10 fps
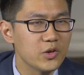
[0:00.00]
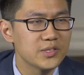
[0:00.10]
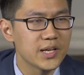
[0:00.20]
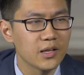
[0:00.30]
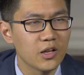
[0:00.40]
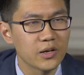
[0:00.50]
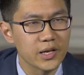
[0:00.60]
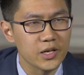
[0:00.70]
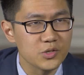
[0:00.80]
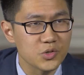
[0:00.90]
you're in
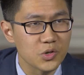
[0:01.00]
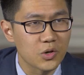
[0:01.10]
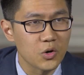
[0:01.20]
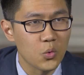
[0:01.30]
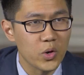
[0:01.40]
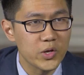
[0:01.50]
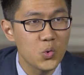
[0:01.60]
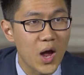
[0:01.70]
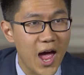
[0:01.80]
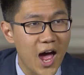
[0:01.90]
Danlock Inner Circle, what
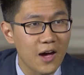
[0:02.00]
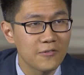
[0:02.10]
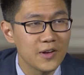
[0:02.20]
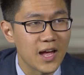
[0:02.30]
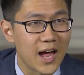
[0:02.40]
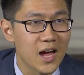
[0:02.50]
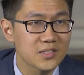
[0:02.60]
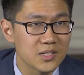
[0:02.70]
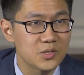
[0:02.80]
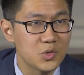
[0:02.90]
you have
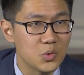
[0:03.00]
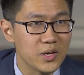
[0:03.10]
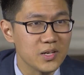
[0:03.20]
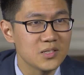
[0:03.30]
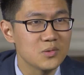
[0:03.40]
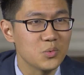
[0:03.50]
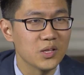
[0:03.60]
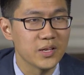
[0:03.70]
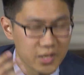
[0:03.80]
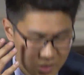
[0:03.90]
access to is
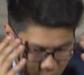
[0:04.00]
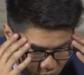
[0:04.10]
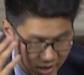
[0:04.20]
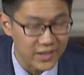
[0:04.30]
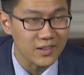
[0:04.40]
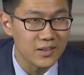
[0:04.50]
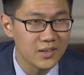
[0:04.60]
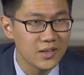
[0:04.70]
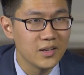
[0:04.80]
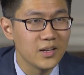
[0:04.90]
really his brain
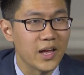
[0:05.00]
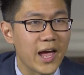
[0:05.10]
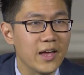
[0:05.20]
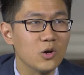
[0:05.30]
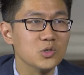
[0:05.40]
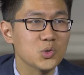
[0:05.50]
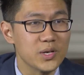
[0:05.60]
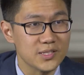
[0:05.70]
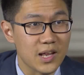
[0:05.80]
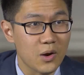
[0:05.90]
and also
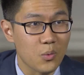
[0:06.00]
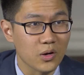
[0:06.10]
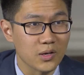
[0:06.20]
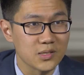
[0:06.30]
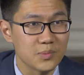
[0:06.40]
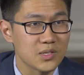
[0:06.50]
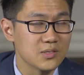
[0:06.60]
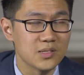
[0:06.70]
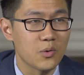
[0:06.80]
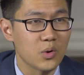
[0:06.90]
his network, not to mention
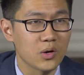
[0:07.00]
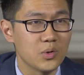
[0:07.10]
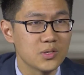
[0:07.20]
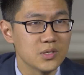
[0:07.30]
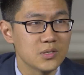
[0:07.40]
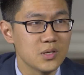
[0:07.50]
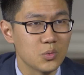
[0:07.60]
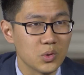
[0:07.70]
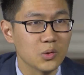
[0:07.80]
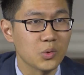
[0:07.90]
his network, which is
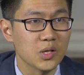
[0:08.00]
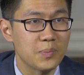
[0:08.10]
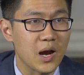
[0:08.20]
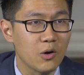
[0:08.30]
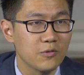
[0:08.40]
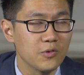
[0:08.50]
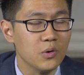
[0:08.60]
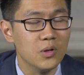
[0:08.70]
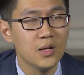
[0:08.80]
really, really powerful.